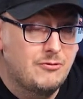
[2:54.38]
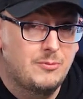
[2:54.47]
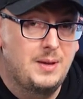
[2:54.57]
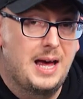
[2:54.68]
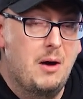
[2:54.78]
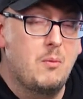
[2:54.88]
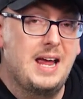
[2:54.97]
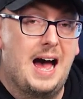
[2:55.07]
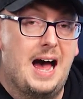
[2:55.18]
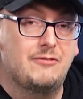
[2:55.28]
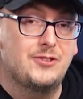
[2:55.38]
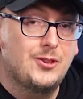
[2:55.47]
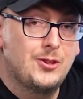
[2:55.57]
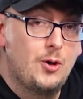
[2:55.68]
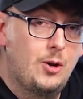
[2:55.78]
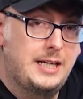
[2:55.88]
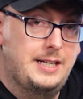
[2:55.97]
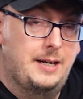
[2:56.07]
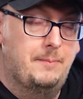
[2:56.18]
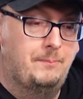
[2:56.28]
from there, we have the thought
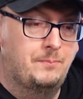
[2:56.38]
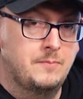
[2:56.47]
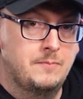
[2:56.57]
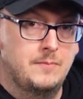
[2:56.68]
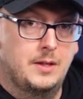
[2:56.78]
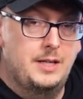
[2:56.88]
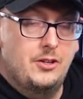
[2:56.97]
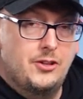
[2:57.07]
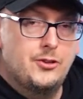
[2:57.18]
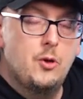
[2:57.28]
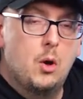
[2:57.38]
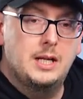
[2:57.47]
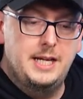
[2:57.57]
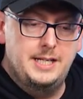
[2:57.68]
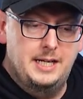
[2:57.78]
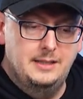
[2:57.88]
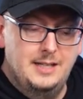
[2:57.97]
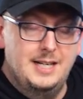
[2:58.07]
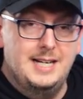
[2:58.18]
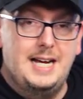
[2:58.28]
leader. Now the thought leader
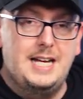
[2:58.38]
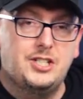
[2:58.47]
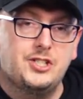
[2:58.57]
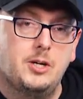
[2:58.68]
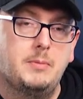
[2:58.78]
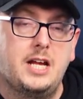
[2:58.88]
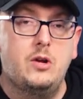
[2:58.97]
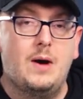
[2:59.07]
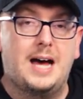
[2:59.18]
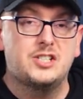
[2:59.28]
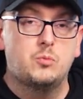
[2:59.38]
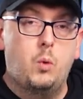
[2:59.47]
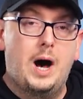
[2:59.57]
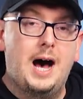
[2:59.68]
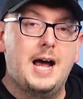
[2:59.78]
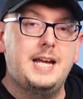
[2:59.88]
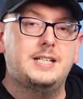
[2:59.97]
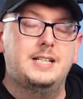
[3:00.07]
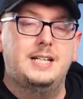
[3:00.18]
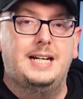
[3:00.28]
is somebody who has
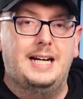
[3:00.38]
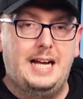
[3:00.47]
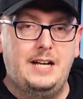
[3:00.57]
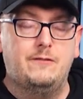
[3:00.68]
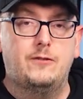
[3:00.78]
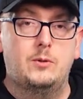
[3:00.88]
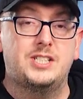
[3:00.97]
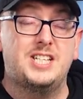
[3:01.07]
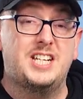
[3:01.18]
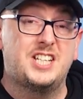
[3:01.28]
wide influence in